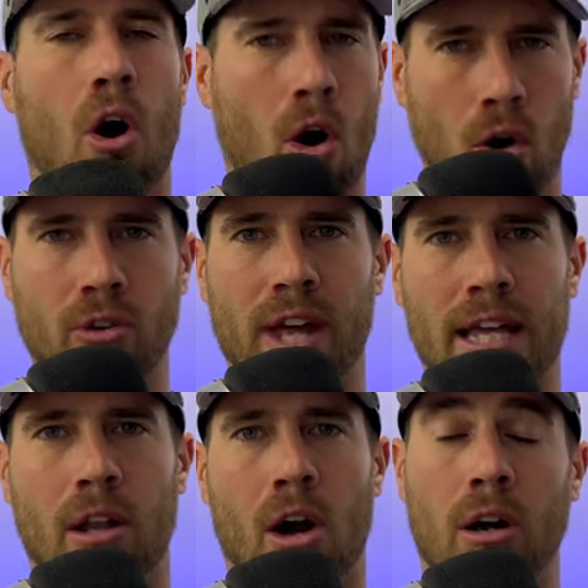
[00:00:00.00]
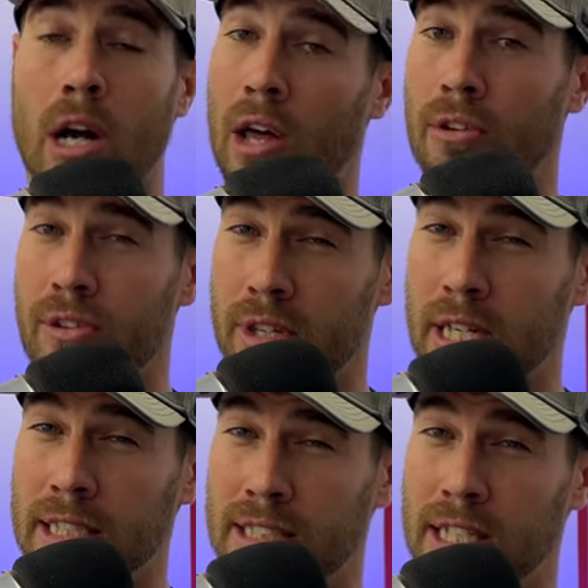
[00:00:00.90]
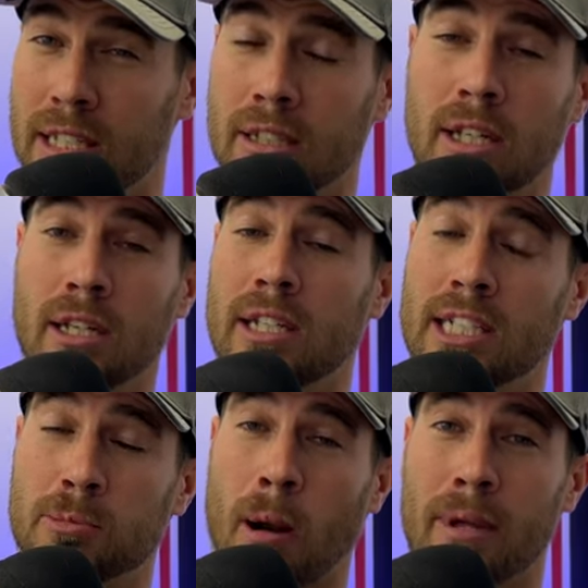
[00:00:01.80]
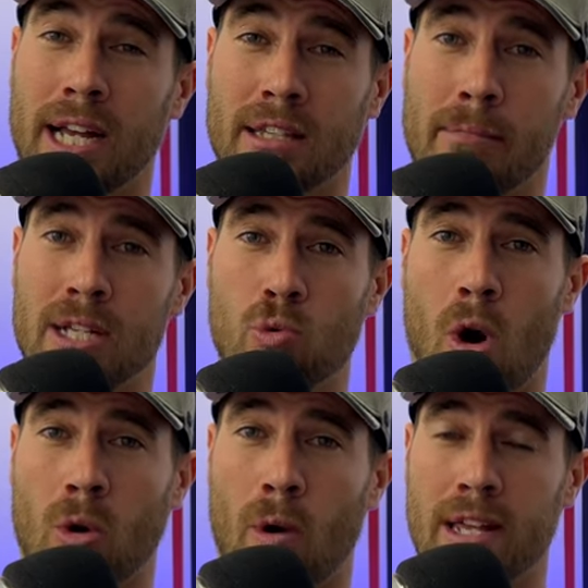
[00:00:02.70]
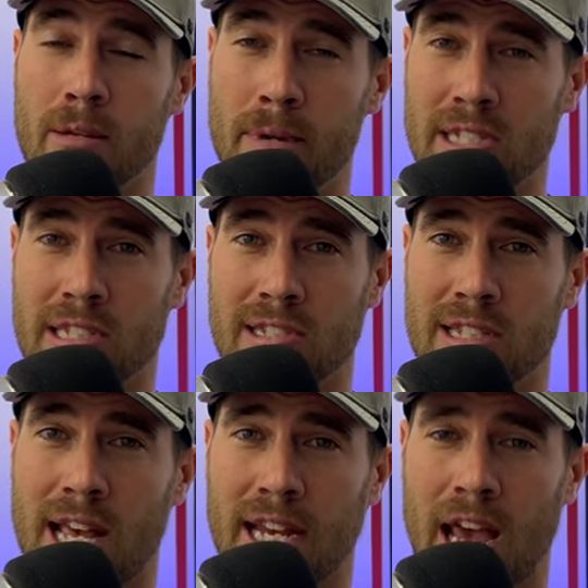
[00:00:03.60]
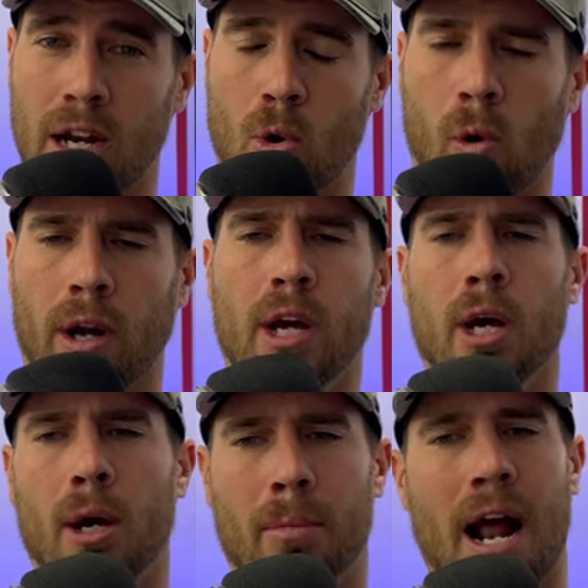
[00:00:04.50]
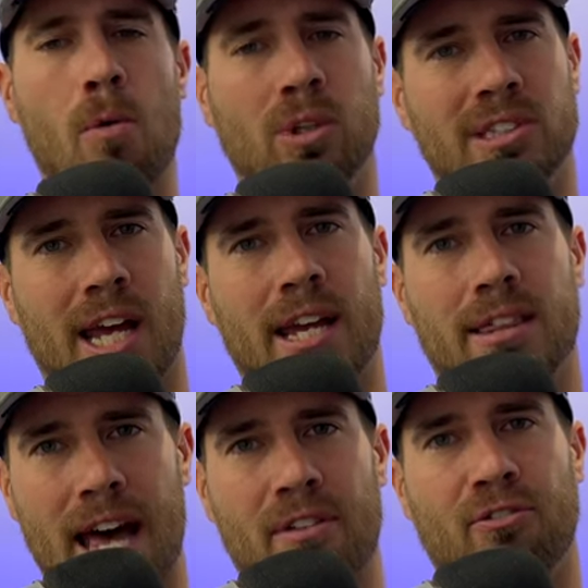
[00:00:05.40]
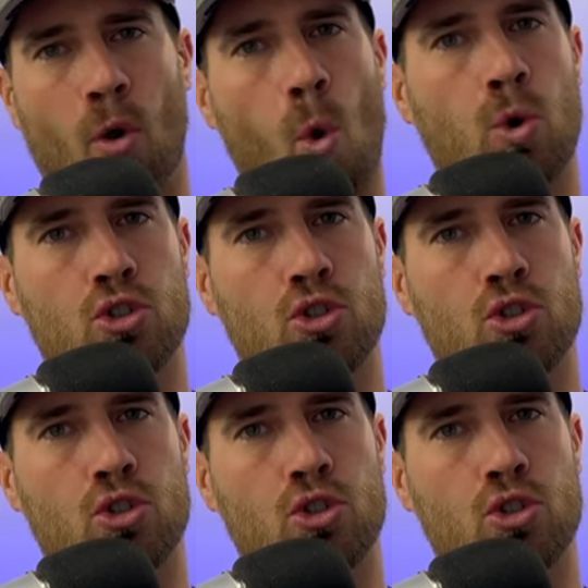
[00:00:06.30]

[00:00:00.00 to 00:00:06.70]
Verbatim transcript: all day long, other than the Nautique. It's probably got the best walkway in the business in that category. But I would take that forward